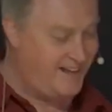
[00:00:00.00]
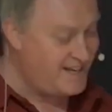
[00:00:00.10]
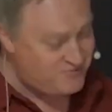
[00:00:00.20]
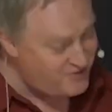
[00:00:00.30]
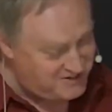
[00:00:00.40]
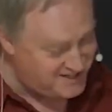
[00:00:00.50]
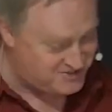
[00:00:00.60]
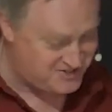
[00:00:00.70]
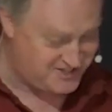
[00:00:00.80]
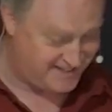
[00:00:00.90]
That's very
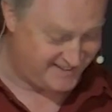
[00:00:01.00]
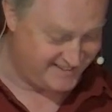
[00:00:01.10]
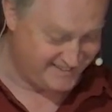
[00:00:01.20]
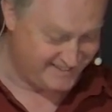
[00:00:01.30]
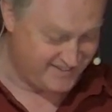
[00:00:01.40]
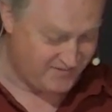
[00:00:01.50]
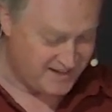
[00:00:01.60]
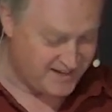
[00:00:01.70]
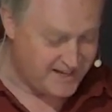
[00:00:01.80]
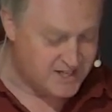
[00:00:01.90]
interesting.
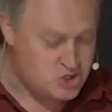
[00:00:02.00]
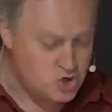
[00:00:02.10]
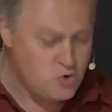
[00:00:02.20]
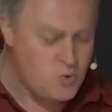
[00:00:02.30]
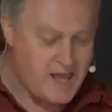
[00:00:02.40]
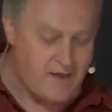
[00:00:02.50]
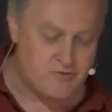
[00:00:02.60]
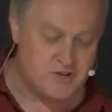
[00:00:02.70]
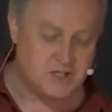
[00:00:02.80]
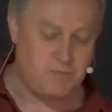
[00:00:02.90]
Do we
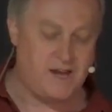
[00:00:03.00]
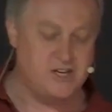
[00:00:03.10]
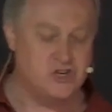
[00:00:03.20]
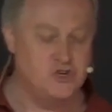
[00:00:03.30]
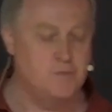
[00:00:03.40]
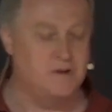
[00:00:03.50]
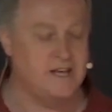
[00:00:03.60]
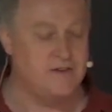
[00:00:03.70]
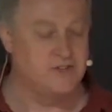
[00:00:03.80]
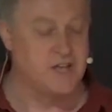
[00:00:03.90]
ever explain to new
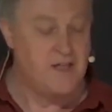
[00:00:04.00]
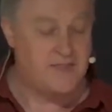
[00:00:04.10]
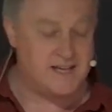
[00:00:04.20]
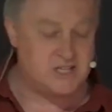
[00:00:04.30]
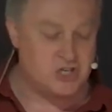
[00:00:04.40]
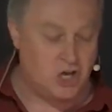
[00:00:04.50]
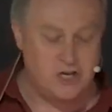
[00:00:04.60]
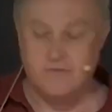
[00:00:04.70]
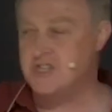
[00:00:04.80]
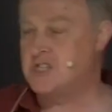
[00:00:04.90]
believers that a
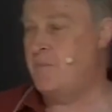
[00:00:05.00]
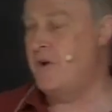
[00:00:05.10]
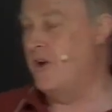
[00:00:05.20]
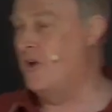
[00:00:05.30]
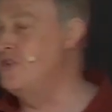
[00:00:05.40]
sign of the Spirit